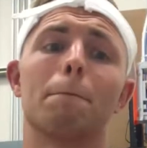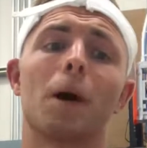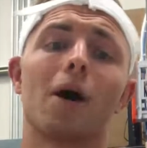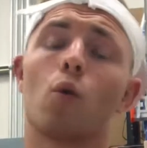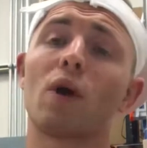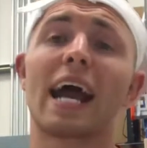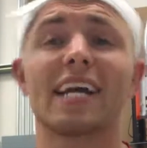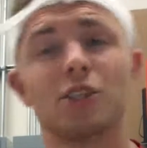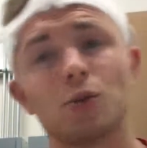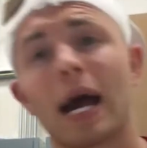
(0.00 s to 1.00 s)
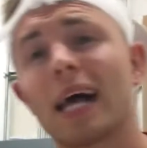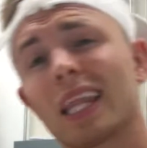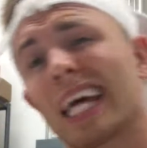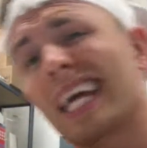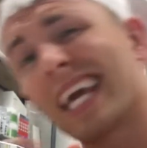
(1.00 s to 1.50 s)
But what I do not
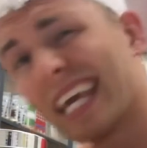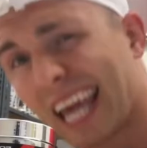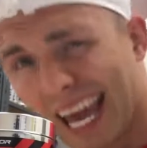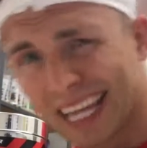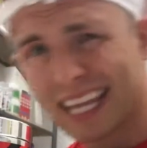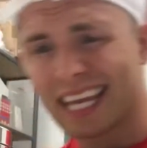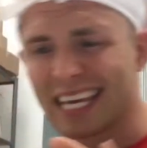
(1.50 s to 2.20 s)
like, again,